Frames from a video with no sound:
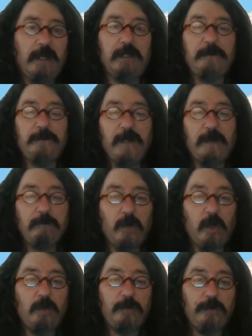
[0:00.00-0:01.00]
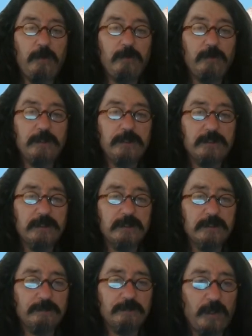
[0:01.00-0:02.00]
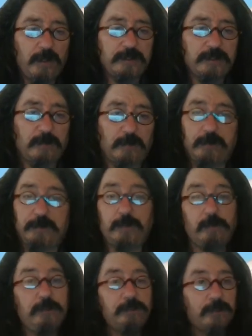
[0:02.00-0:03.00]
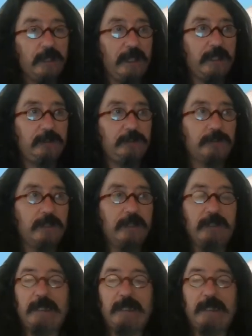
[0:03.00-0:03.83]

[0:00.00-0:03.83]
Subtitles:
And in fact, moral progress is impossible. There's only change.